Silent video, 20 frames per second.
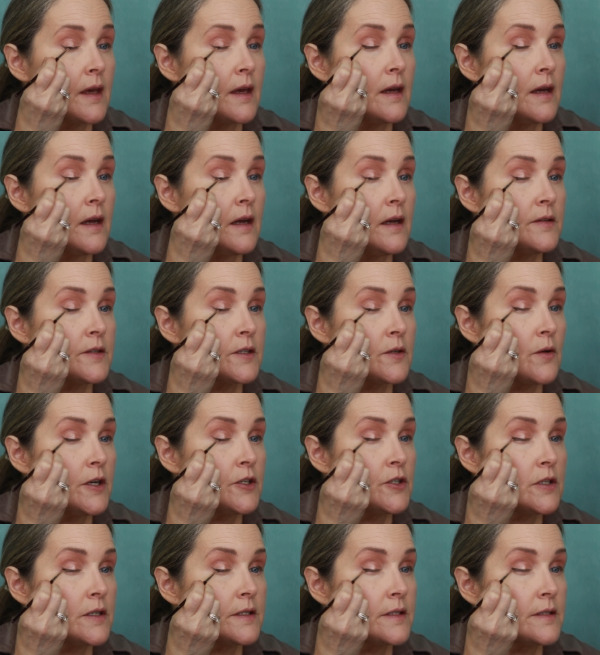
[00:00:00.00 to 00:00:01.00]
And so I
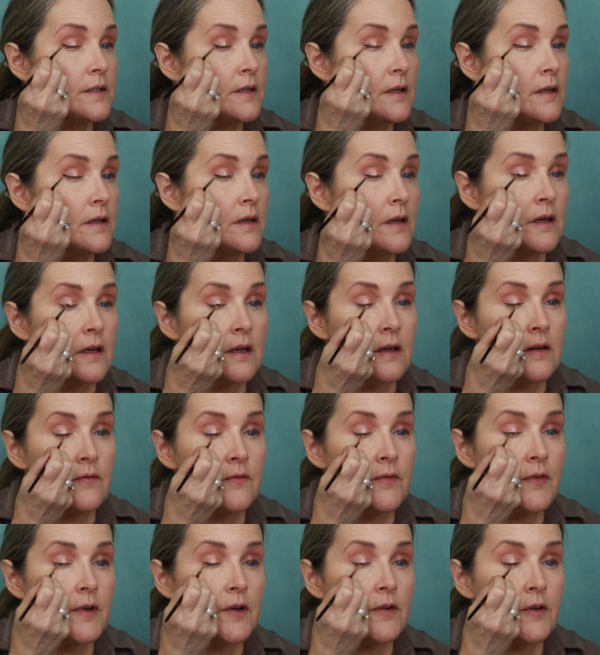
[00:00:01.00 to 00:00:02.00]
just
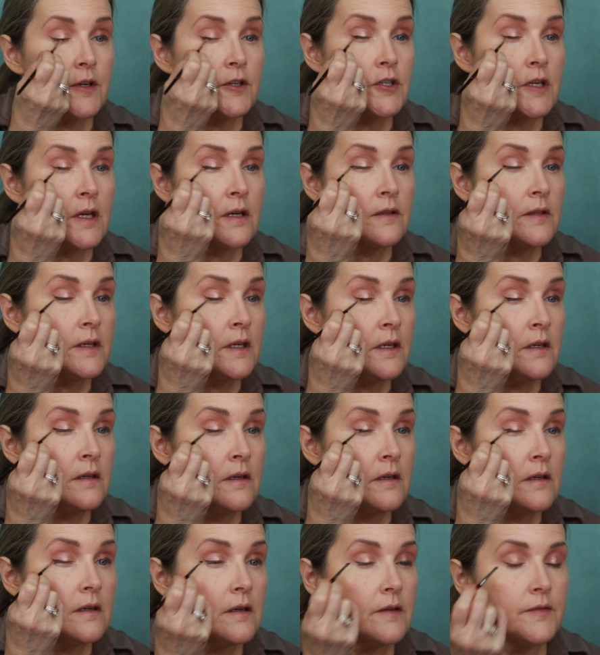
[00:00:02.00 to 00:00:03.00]
very gently,
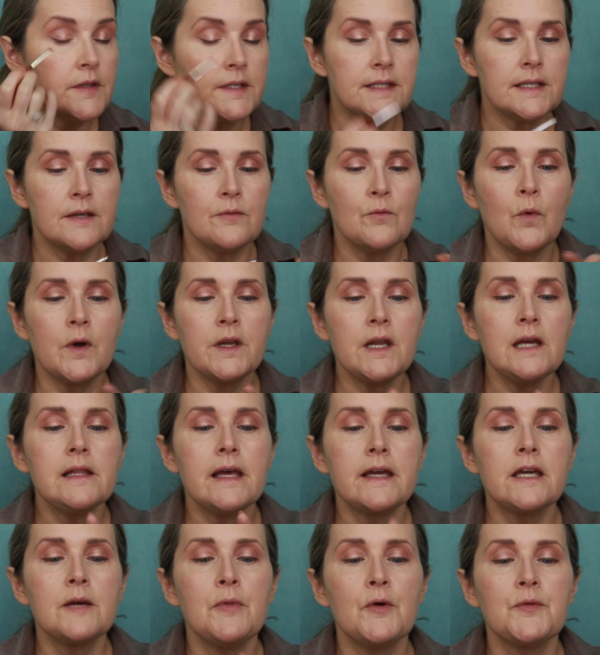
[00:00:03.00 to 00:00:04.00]
what I like
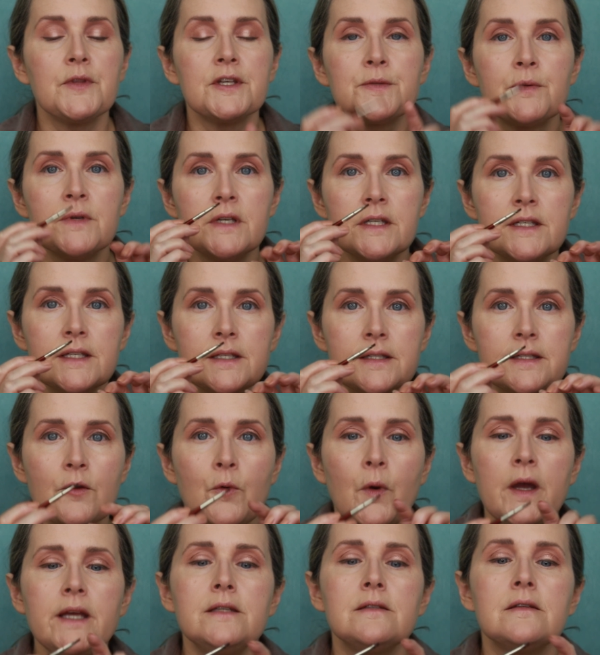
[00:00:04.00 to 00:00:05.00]
about this one is it's
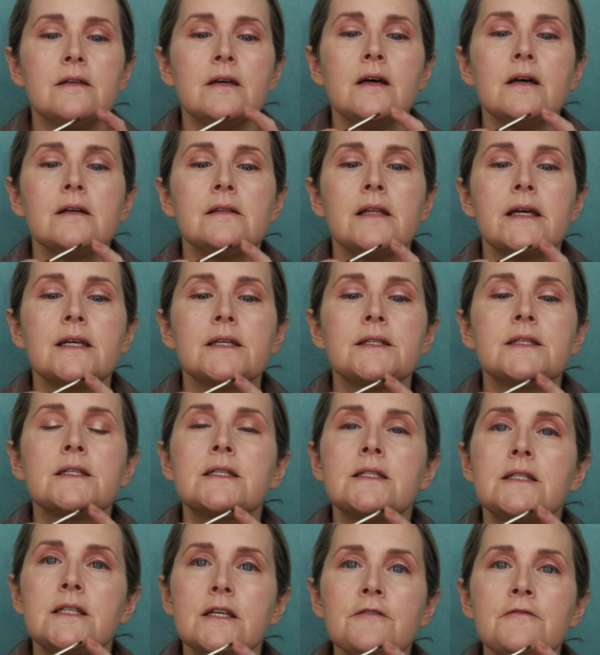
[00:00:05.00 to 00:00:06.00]
quite like a
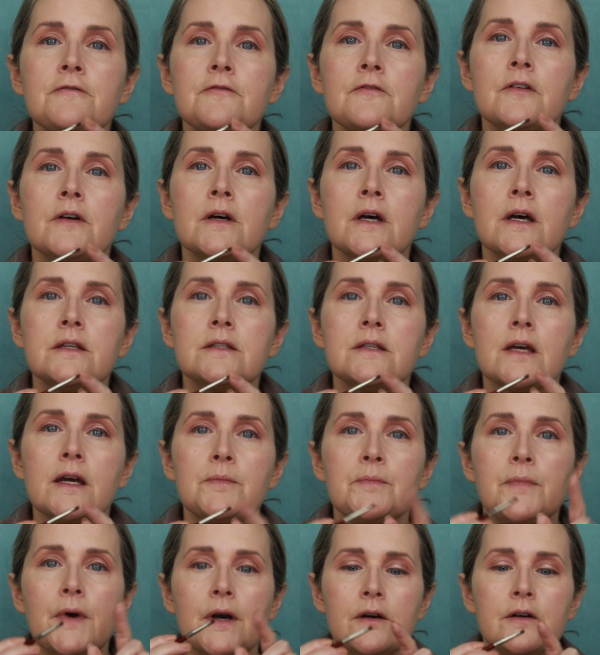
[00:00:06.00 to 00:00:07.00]
stiff type
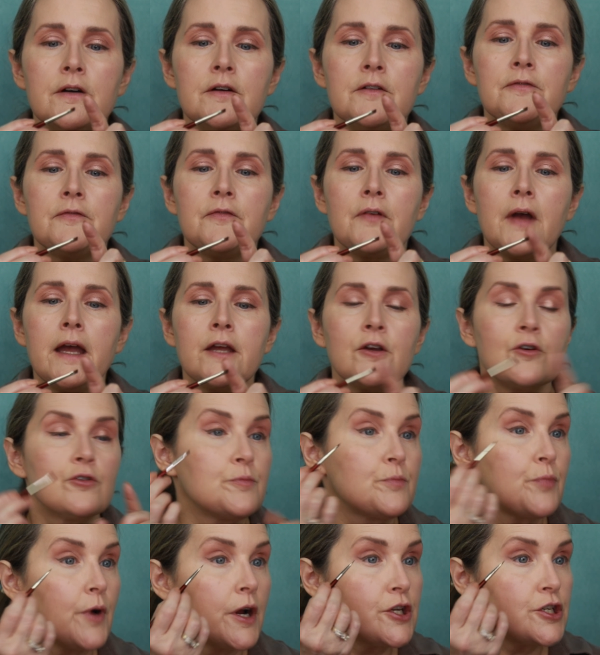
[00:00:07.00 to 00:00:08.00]
of angled
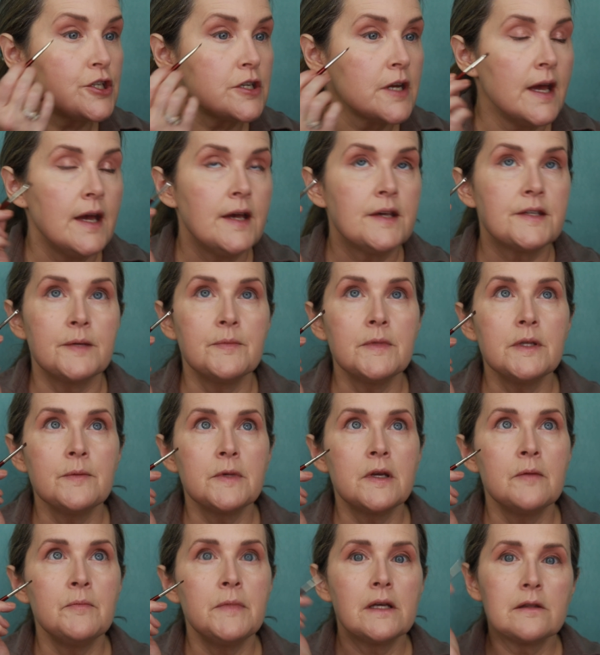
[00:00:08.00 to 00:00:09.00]
brush. Some of them can
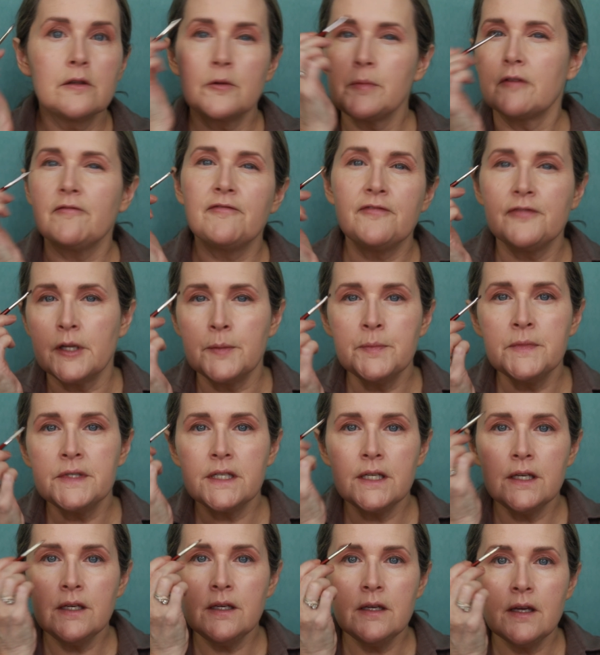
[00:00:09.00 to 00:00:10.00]
be a little bit
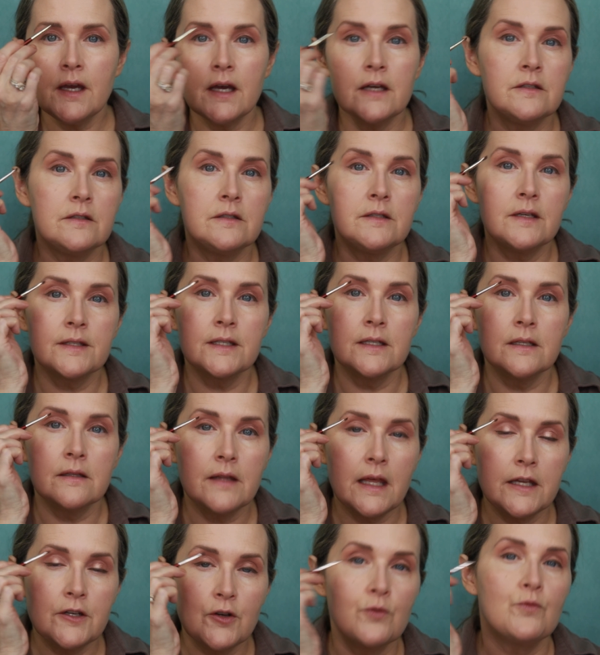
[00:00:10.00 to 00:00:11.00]
flimsy and they
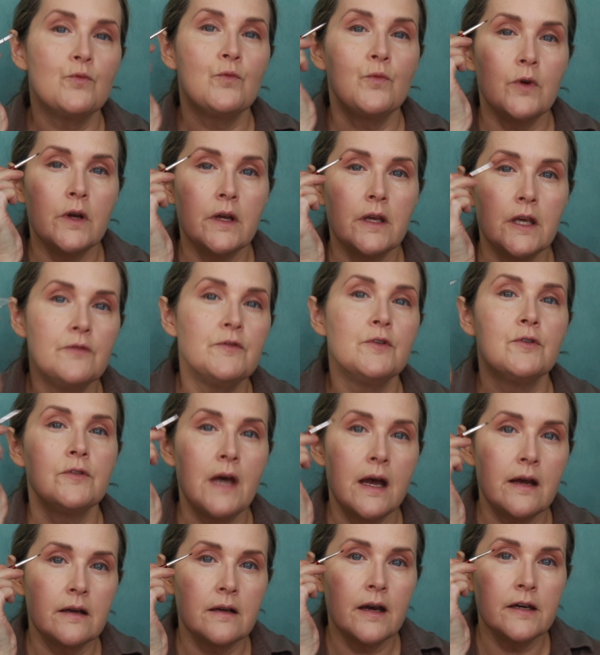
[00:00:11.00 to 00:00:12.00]
don't give you
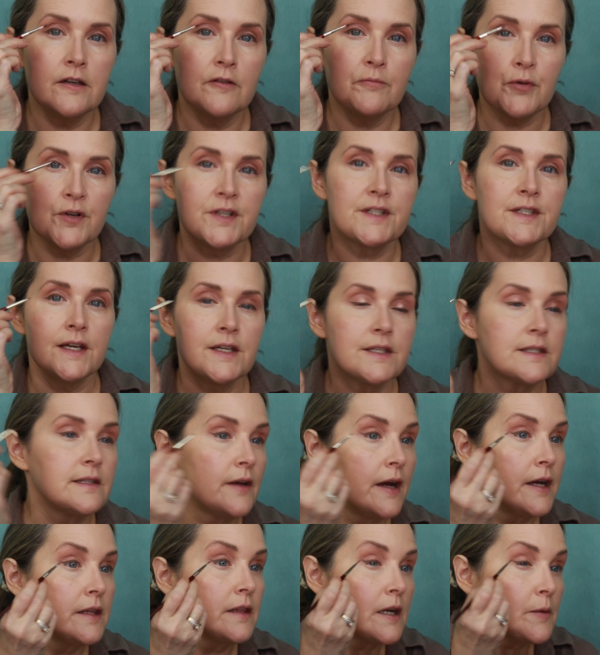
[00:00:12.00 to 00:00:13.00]
that kind of precise
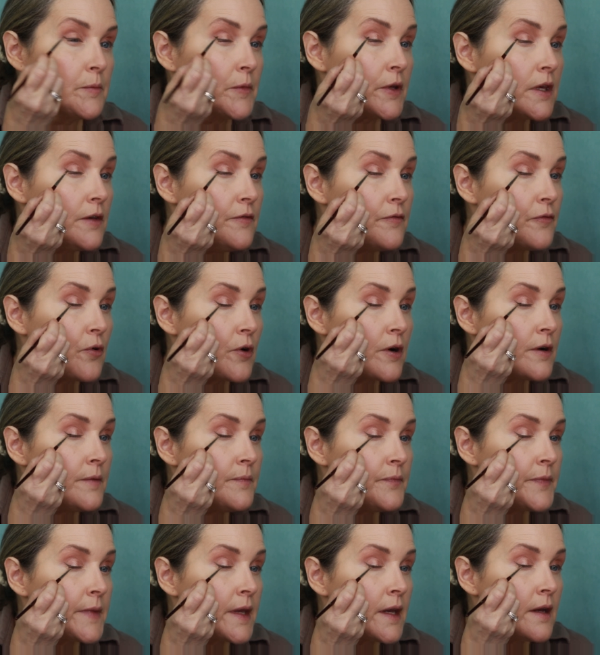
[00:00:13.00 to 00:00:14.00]
line that I'm looking for.
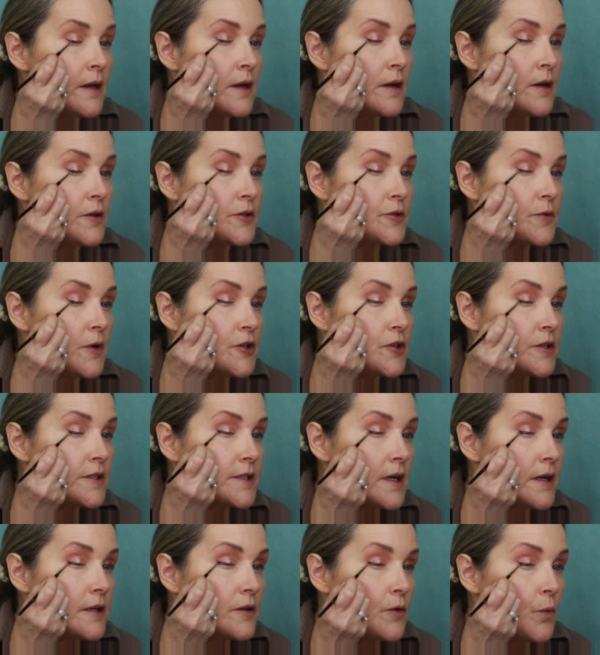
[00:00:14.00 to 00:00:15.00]
So I just
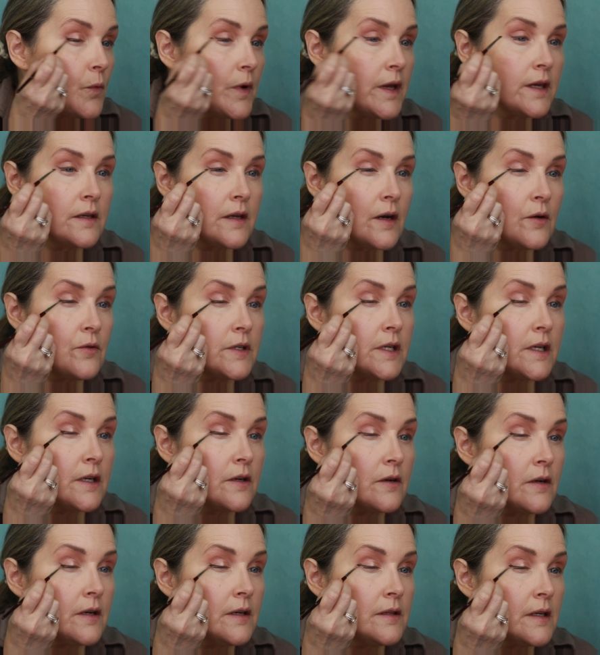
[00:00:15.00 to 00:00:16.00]
kind of wing it out here,
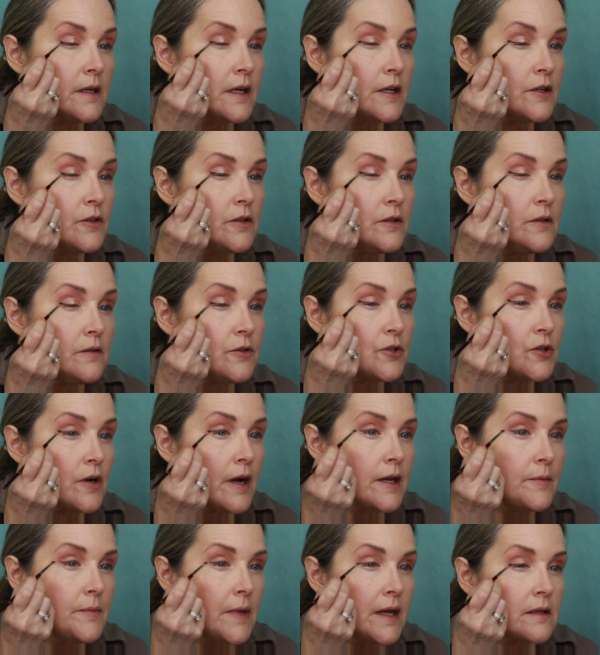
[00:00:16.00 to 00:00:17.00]
and then I try and
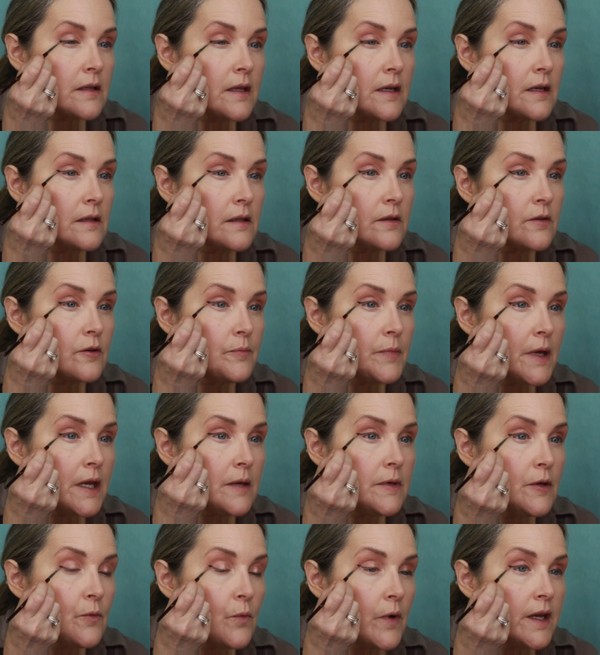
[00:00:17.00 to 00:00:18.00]
make like a little baby
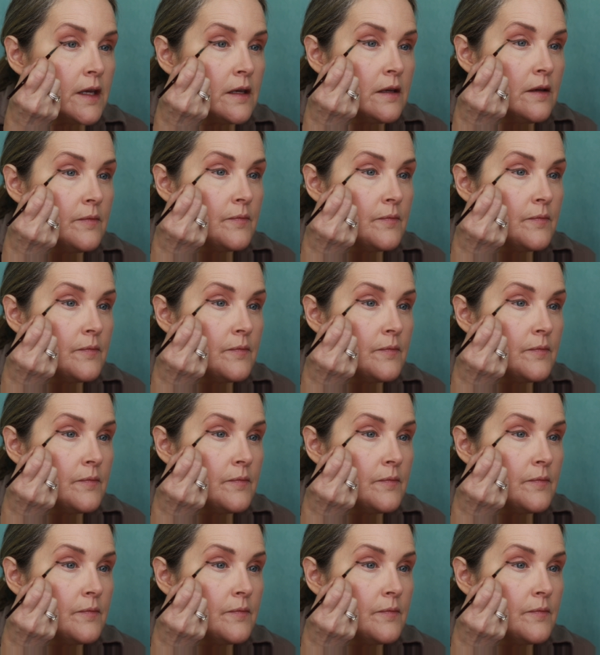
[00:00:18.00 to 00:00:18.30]
wing.